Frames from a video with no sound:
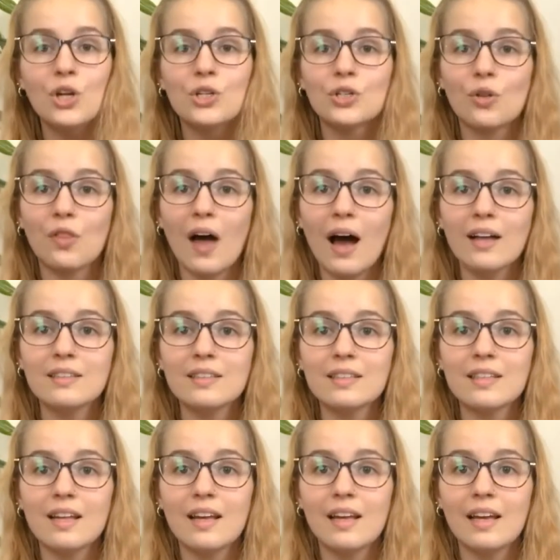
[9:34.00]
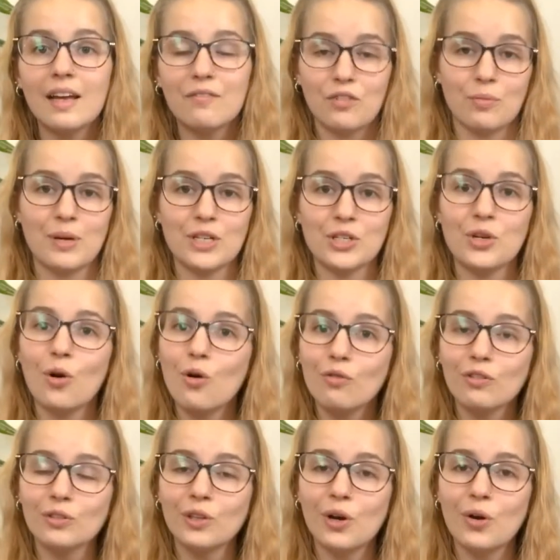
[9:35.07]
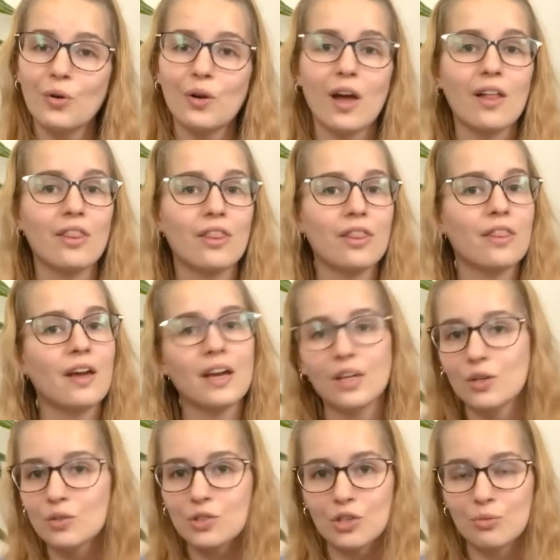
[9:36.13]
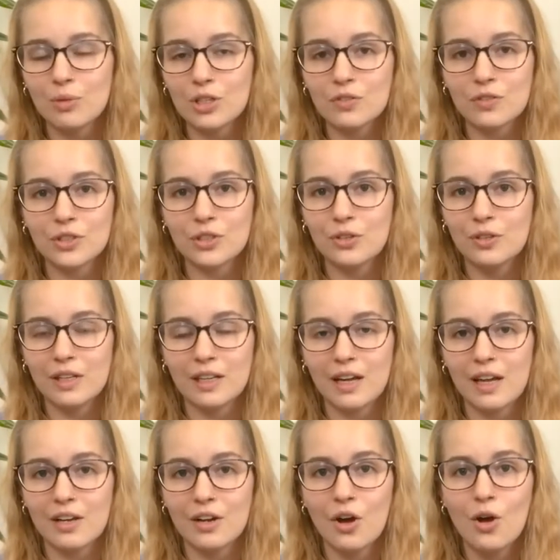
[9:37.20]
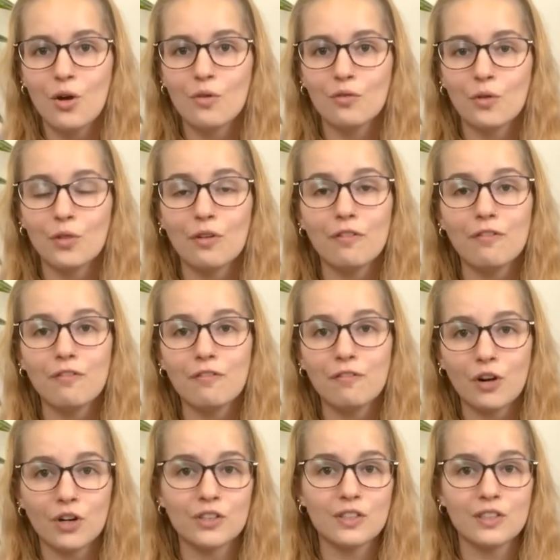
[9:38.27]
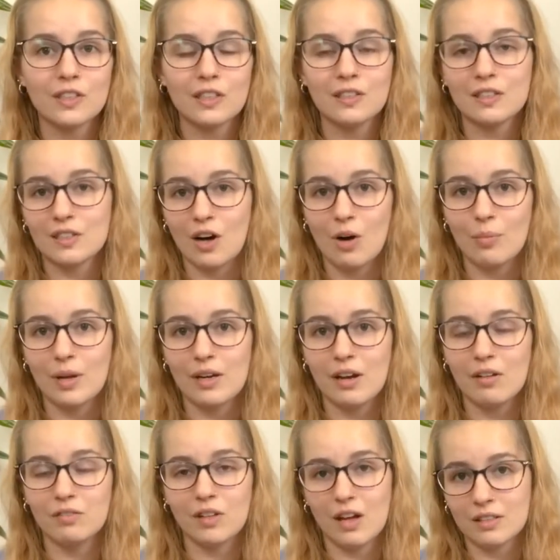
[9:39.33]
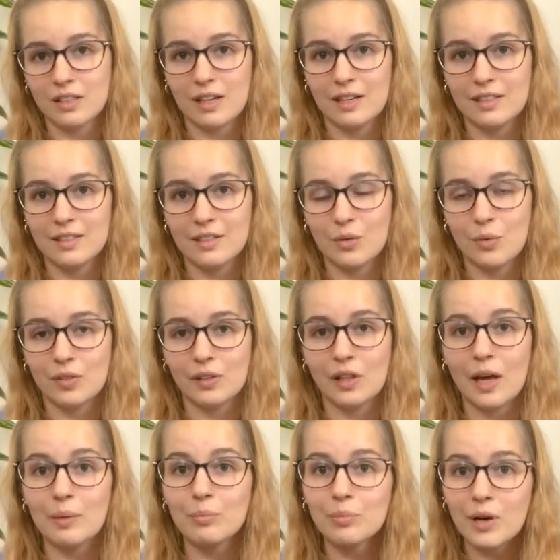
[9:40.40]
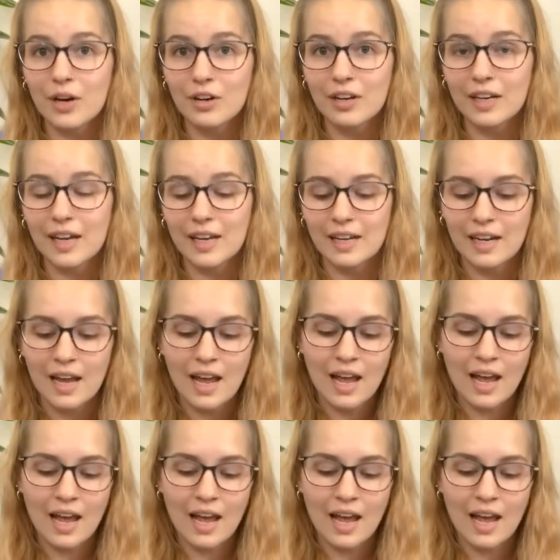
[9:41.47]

So that's information overload. Thank you so much for tuning in for the first installment of Lattes with a Librarian.